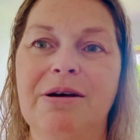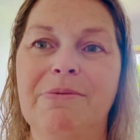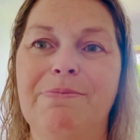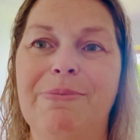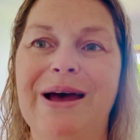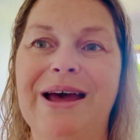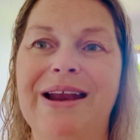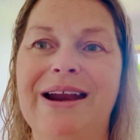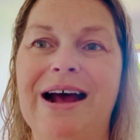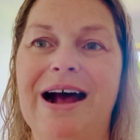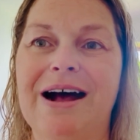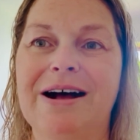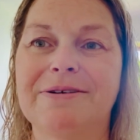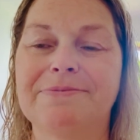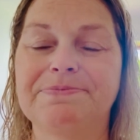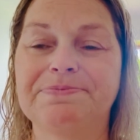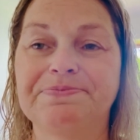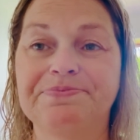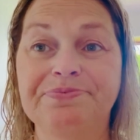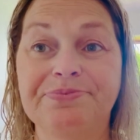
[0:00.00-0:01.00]
But
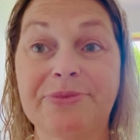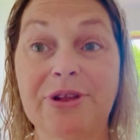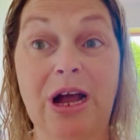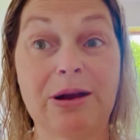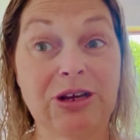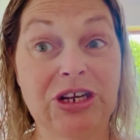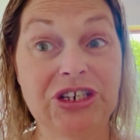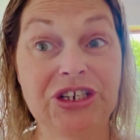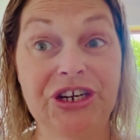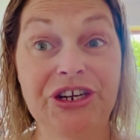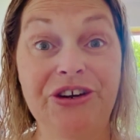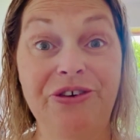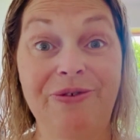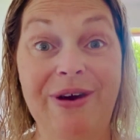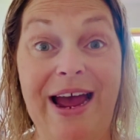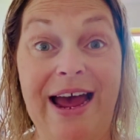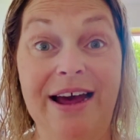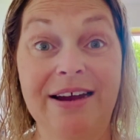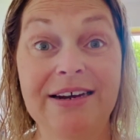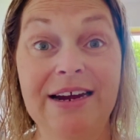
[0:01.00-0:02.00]
I'm going to turn you
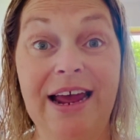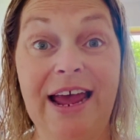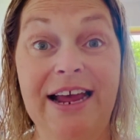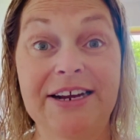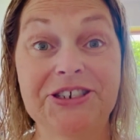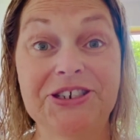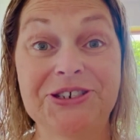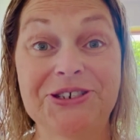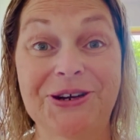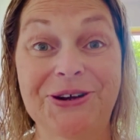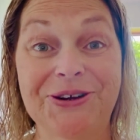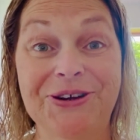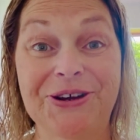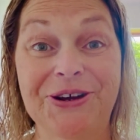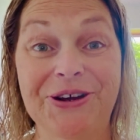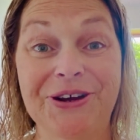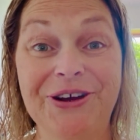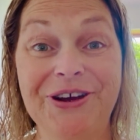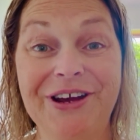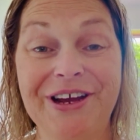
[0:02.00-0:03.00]
around and show
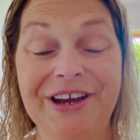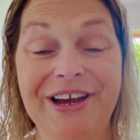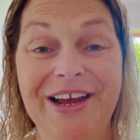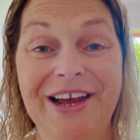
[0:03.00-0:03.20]
you